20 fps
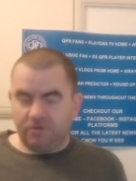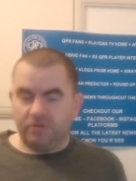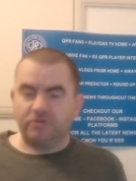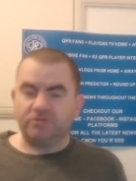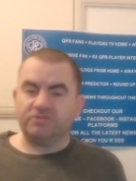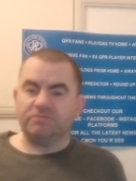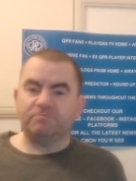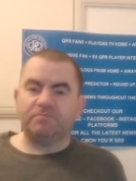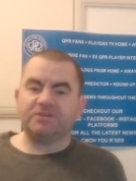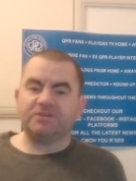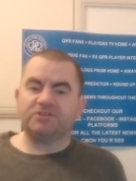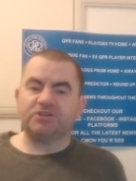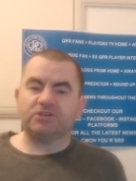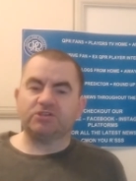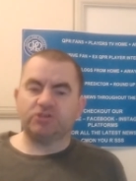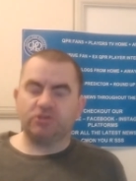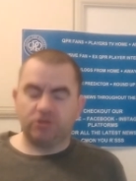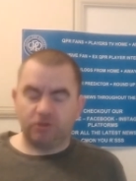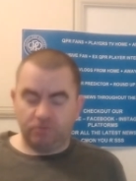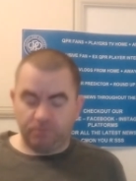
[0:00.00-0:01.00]
Losing
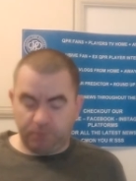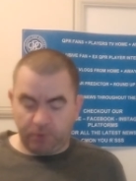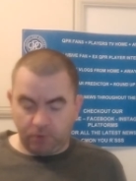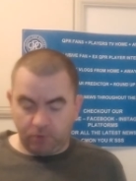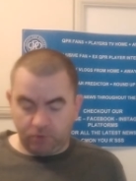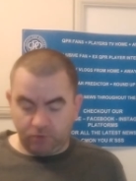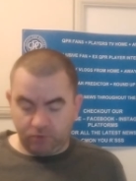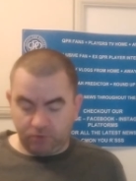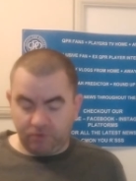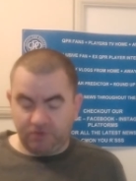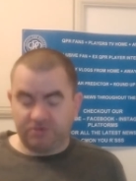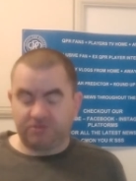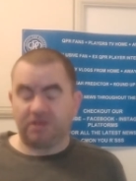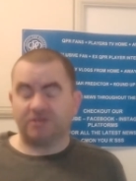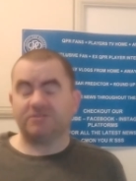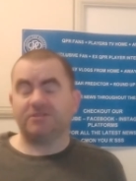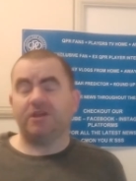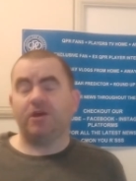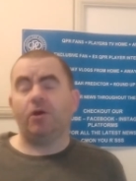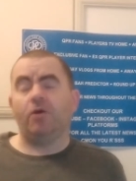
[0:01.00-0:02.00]
possession of the ball, which
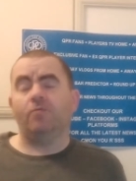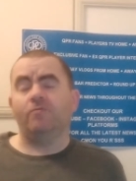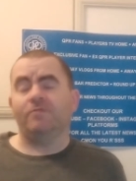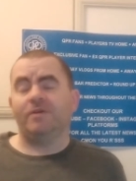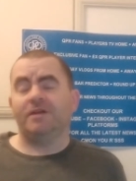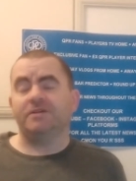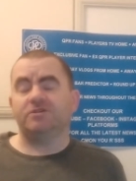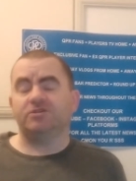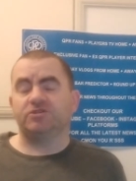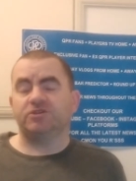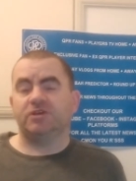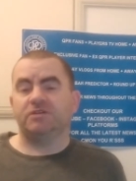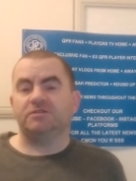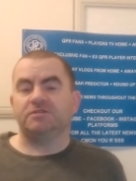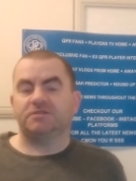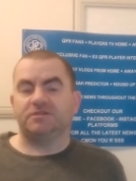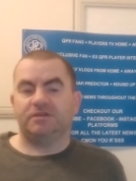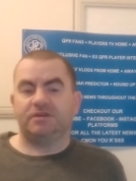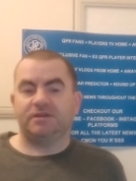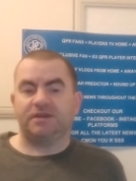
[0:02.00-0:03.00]
doesn't help, ladies and
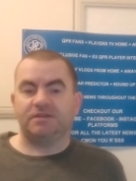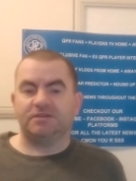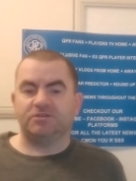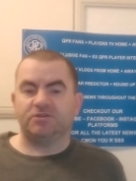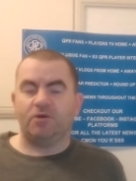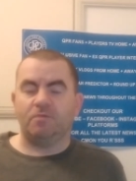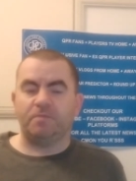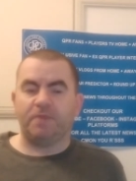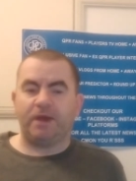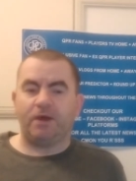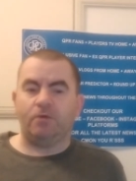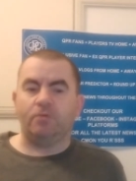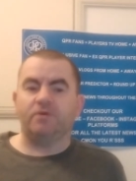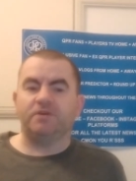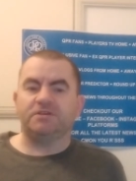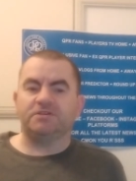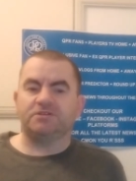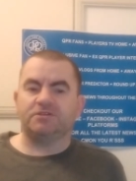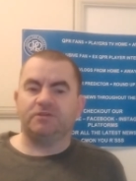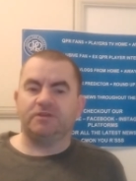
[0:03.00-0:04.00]
gents, against our battle.
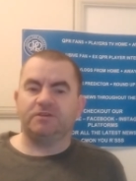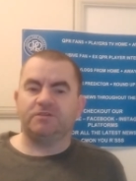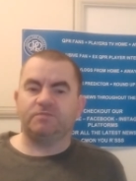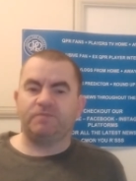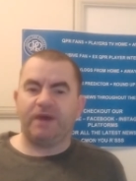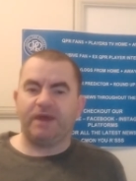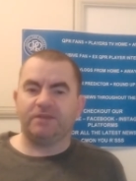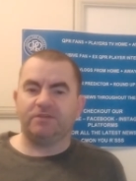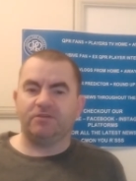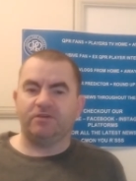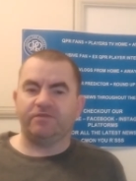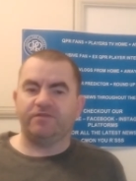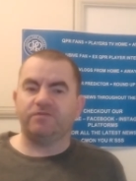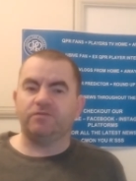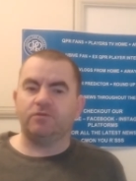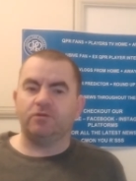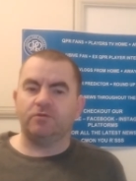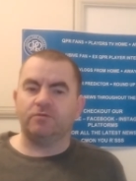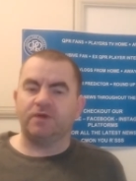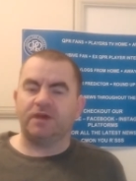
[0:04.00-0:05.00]
It's bad enough,
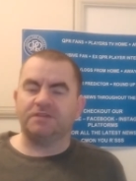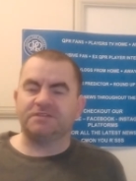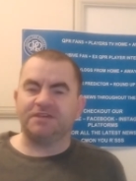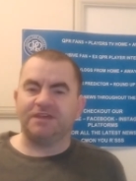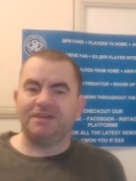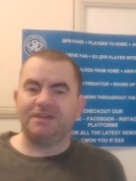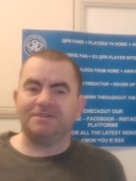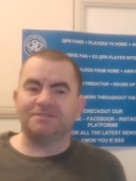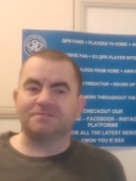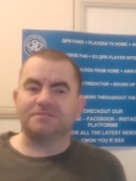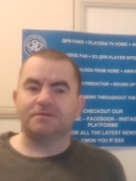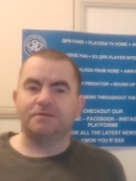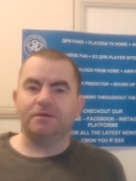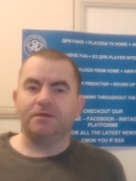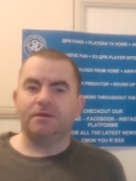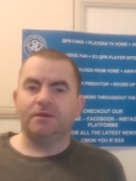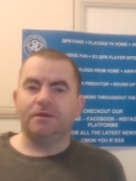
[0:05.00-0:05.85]
as it is,